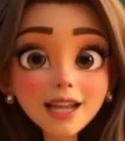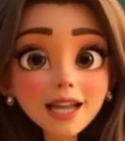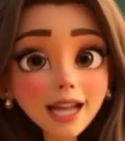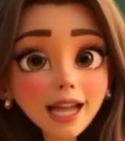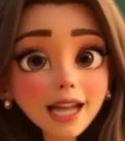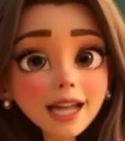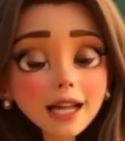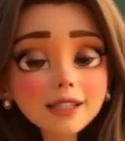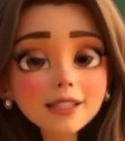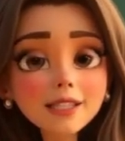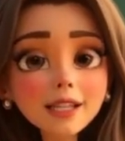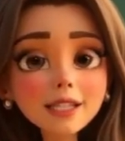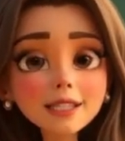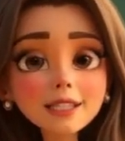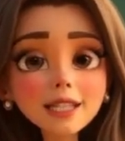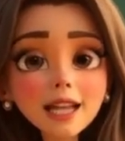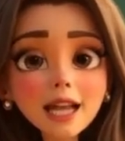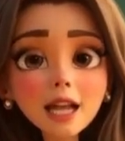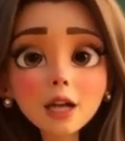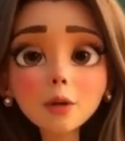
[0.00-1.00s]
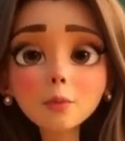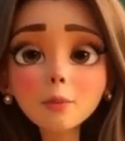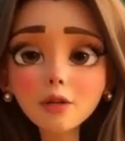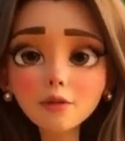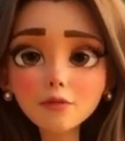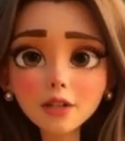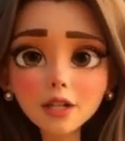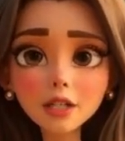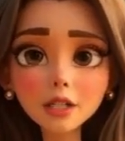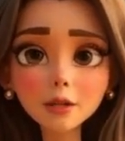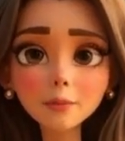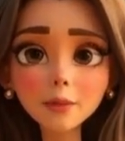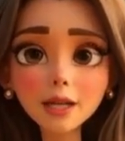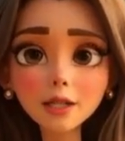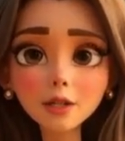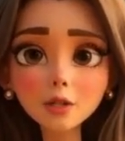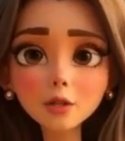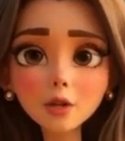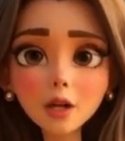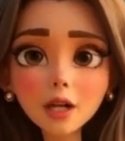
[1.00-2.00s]
Has is the helping verb
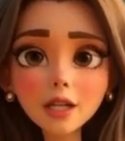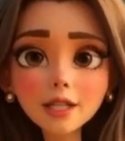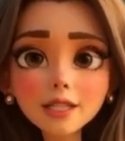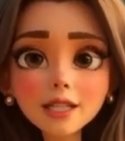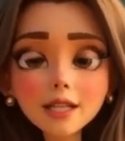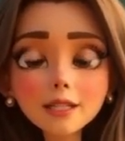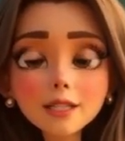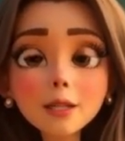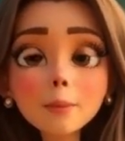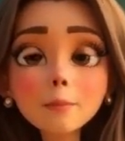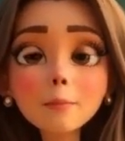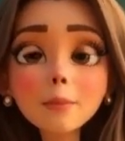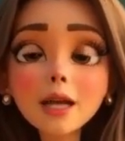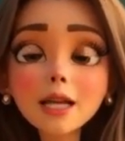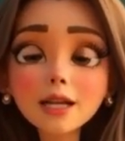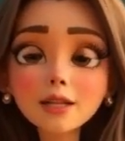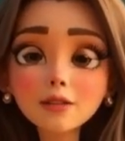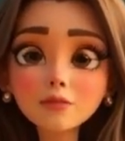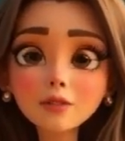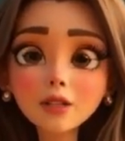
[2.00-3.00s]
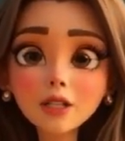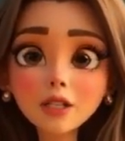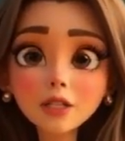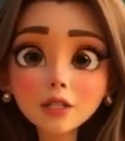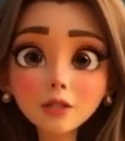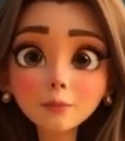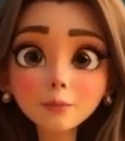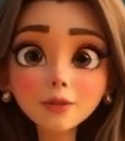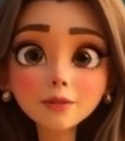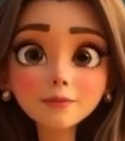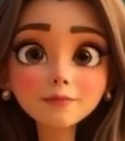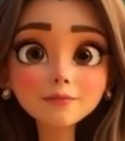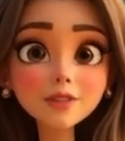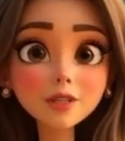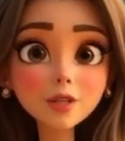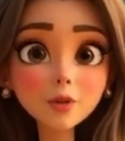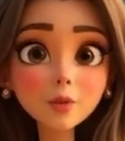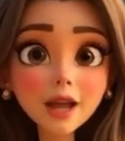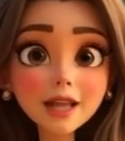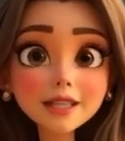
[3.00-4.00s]
and drunk is the main verb.
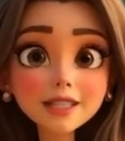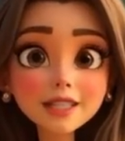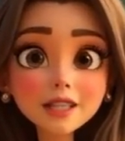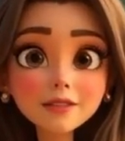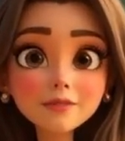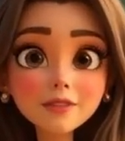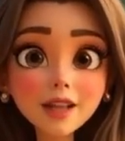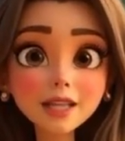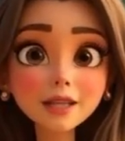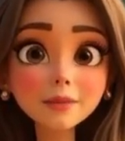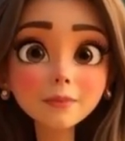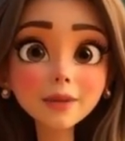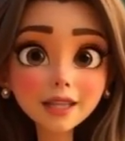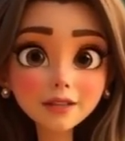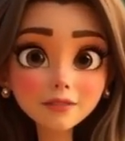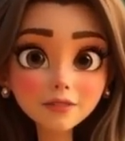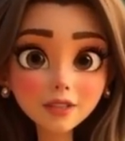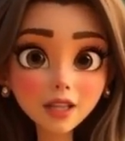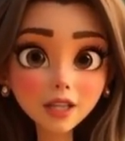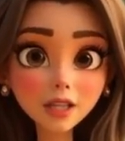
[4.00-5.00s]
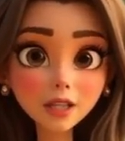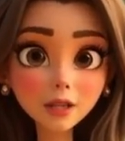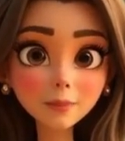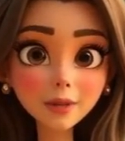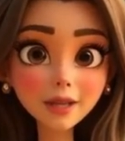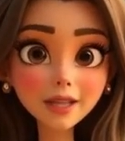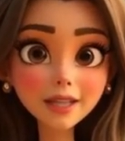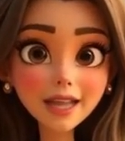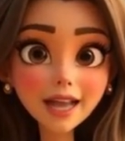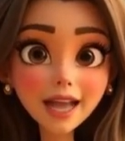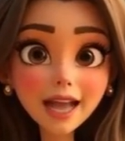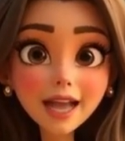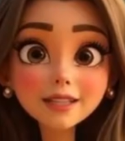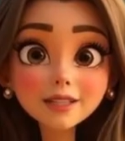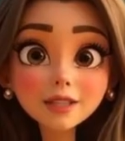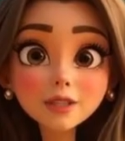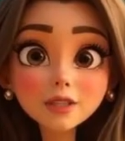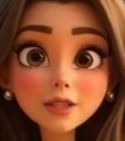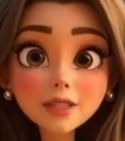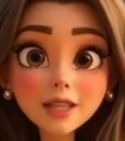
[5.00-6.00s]
To identify the main verb,
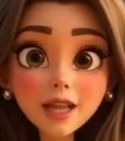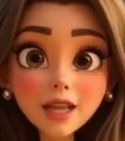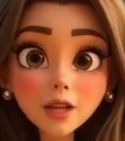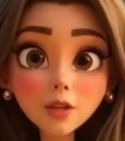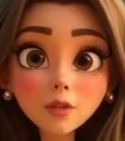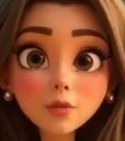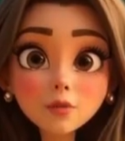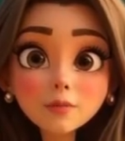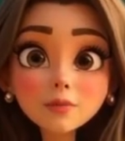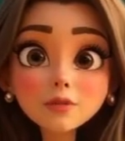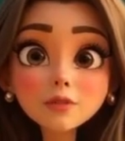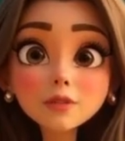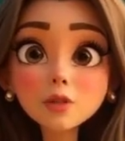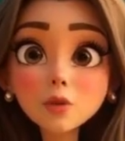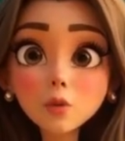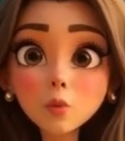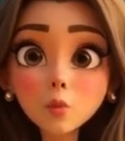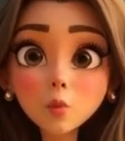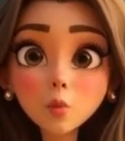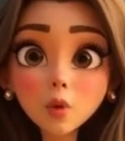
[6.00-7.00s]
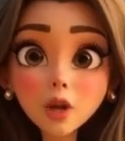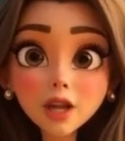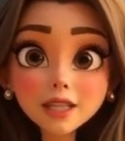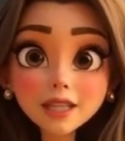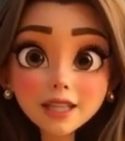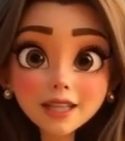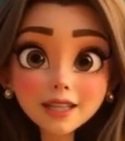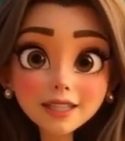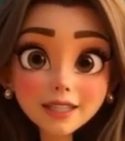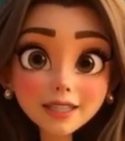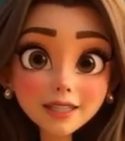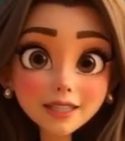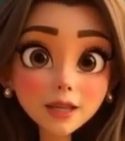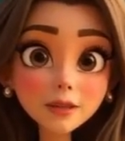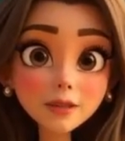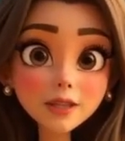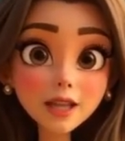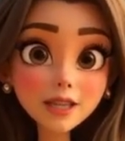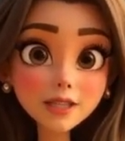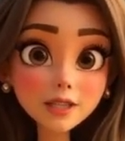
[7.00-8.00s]
ask yourself, what is the
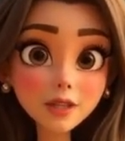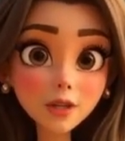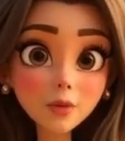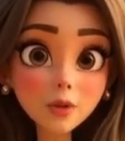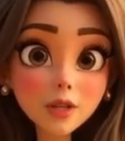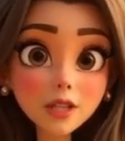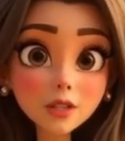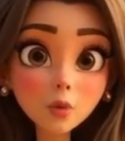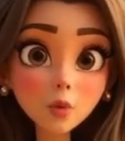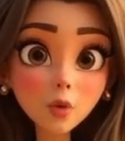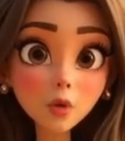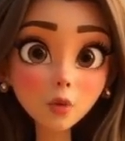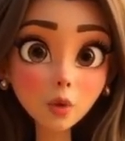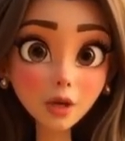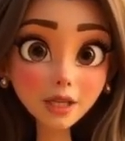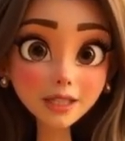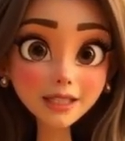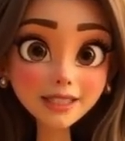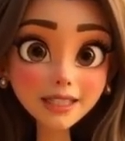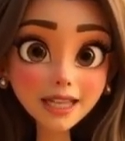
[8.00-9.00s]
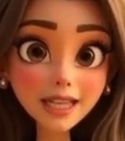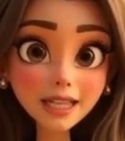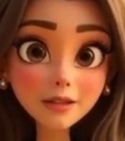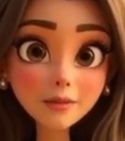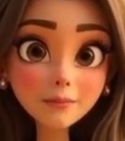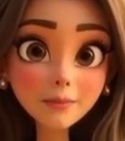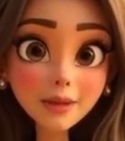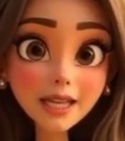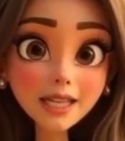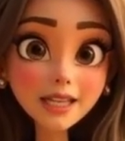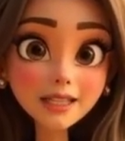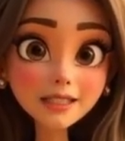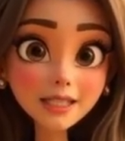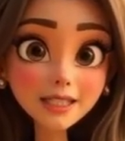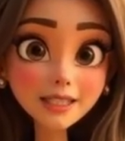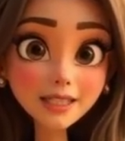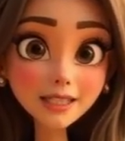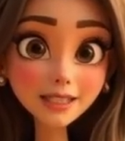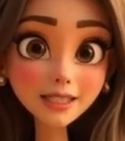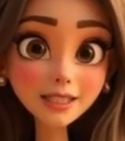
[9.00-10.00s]
subject doing or what state of being
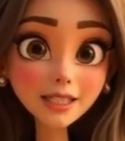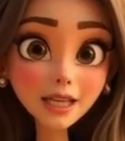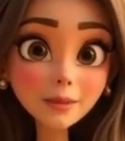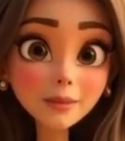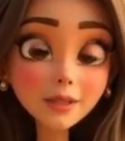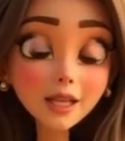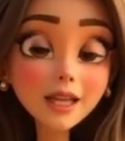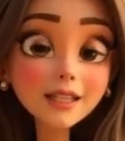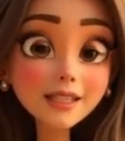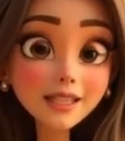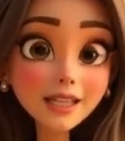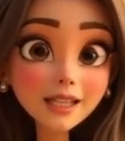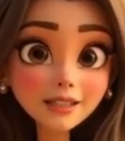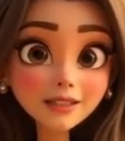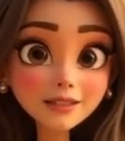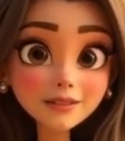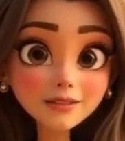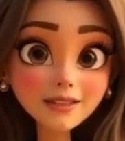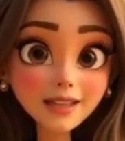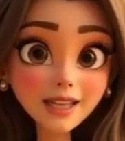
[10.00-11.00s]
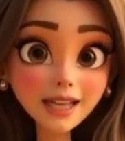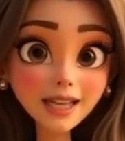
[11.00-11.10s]
is the subject in?